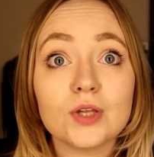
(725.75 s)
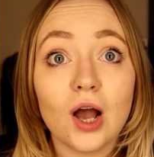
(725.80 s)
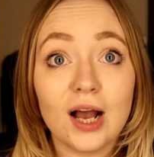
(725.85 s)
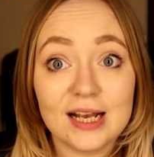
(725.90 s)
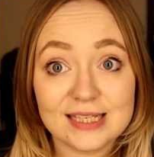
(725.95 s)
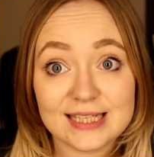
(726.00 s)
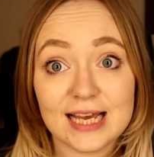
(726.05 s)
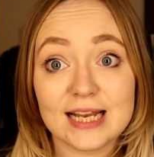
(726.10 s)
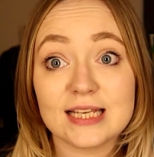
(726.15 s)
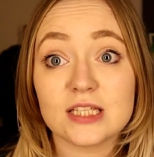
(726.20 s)

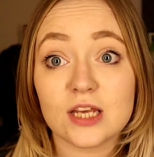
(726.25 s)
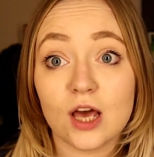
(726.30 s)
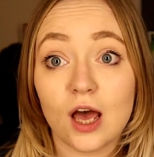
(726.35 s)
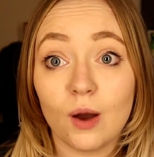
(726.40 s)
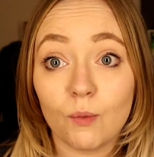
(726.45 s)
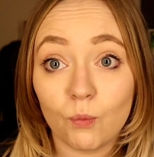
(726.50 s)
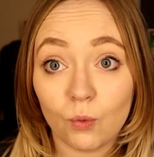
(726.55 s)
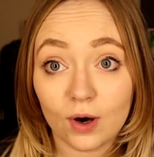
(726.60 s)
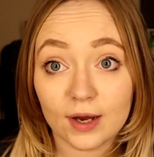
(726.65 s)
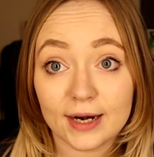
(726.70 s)
I said to
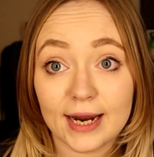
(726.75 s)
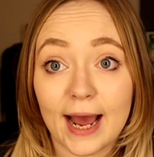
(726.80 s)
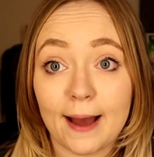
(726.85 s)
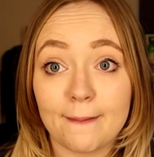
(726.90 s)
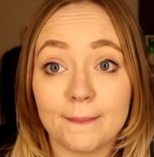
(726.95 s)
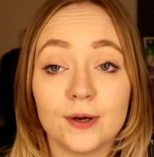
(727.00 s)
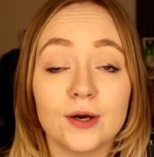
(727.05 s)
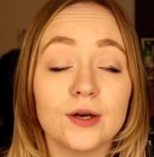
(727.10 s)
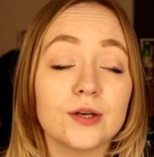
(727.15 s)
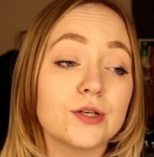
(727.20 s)
her what had
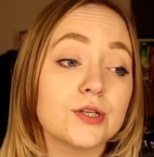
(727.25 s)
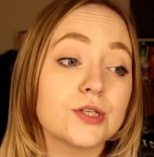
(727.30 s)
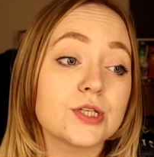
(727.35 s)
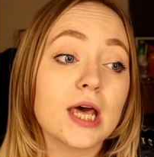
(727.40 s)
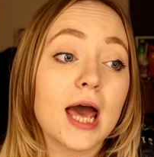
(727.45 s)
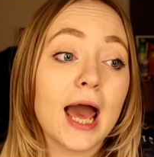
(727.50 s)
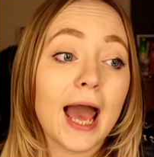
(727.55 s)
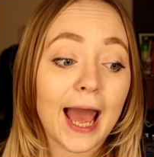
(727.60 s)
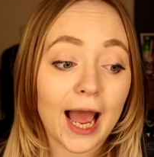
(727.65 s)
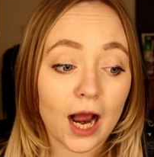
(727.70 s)
happened,
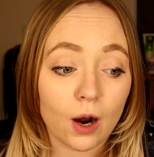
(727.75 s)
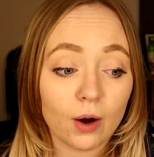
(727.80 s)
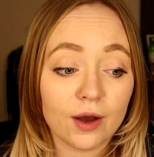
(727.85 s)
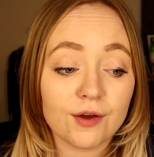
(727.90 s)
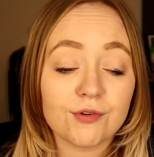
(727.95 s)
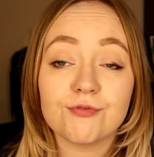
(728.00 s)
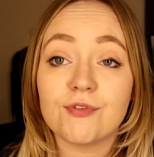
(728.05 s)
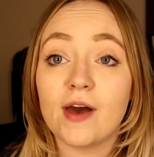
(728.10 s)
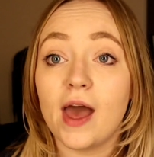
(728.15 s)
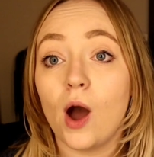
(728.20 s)
how
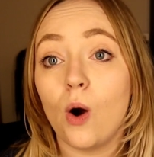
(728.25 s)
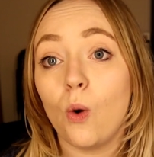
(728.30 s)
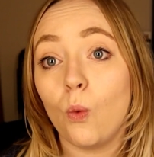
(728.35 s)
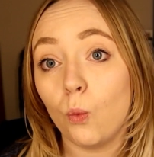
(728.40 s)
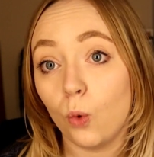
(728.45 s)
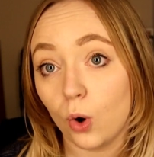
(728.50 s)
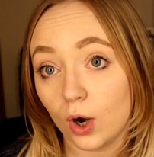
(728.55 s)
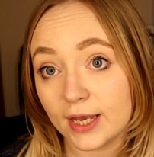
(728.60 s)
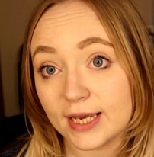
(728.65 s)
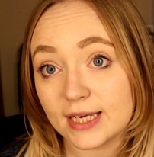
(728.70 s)
I felt,
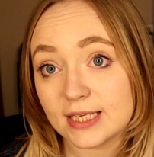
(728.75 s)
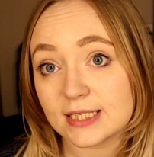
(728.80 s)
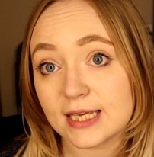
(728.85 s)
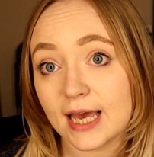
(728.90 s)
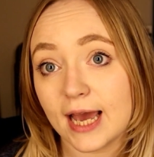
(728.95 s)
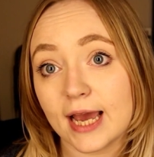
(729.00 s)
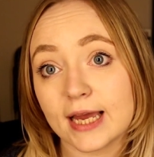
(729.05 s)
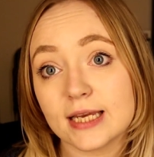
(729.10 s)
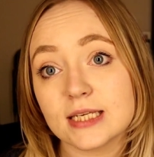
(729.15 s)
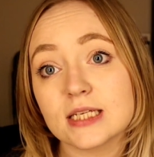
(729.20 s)
what he
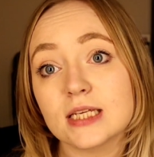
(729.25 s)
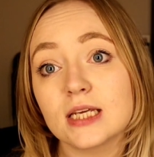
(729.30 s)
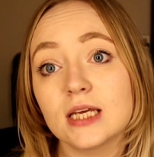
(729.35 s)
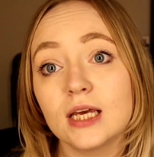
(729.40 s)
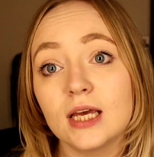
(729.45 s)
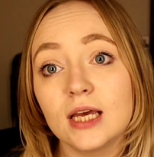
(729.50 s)
said.